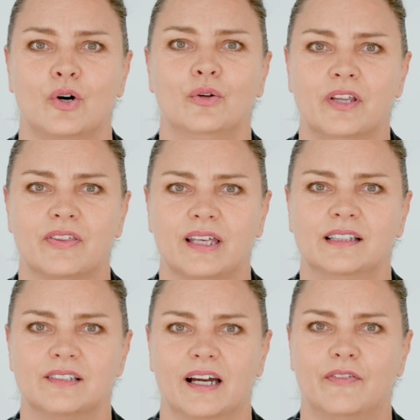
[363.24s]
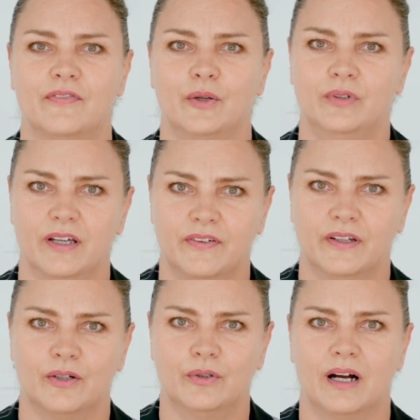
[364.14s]
all the things that I found
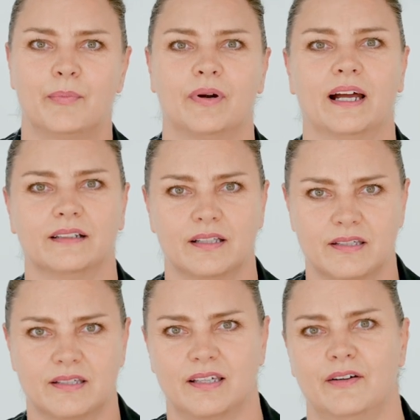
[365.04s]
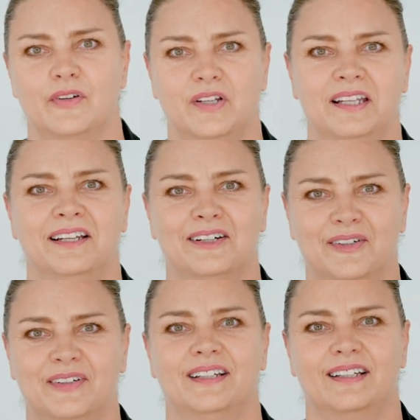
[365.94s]
difficult, I practice every day now
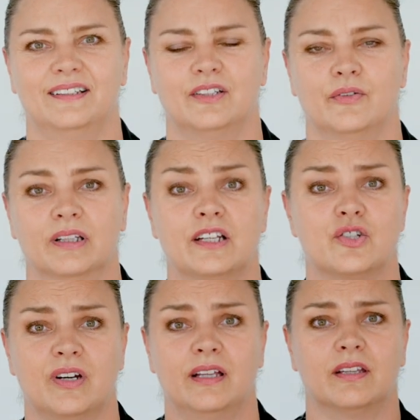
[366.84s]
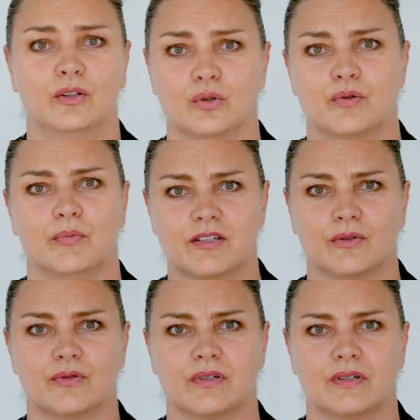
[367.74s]
to really strengthen those
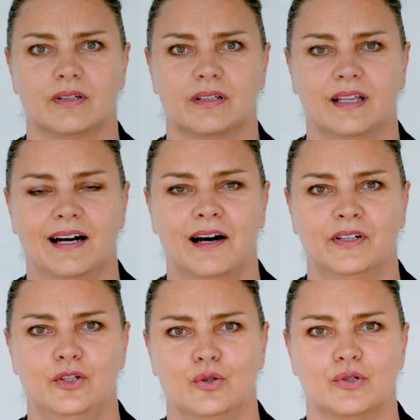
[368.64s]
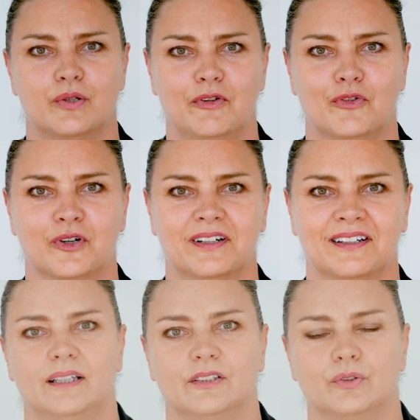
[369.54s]
muscles that I haven't used before.
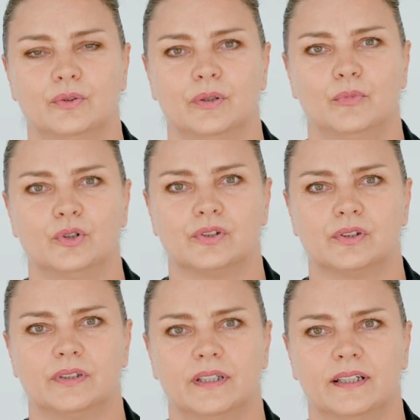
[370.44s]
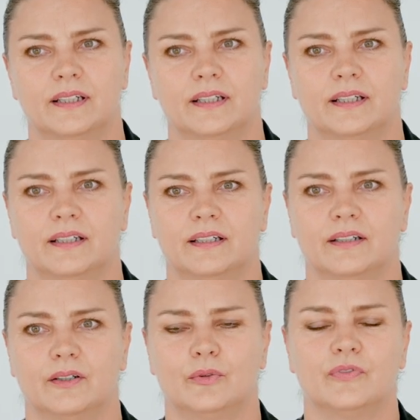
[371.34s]
So, the most uh,
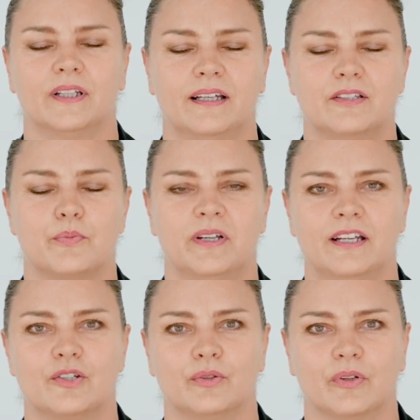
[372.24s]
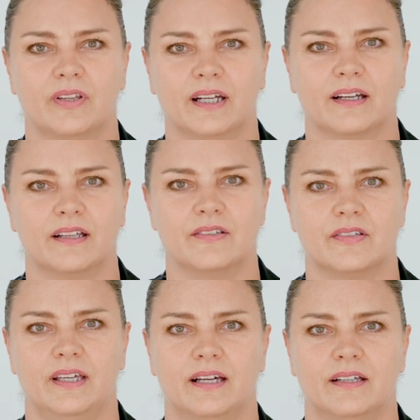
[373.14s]
hopefully inspirational thing I can
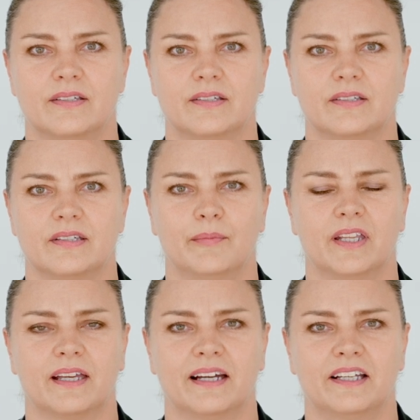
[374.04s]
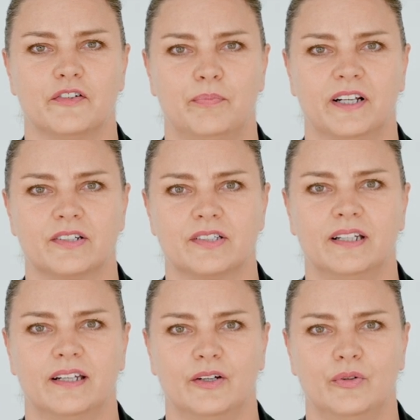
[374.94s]
say is I'm the kind of person
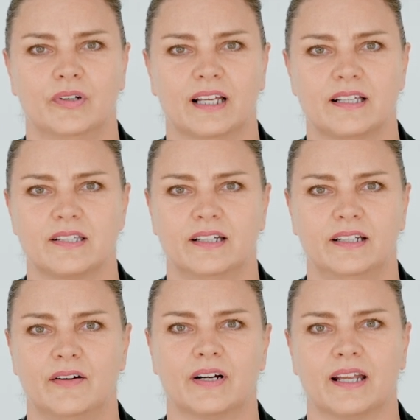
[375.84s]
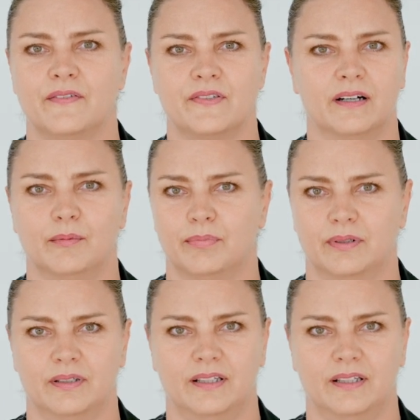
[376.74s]
I now realise that never gives up.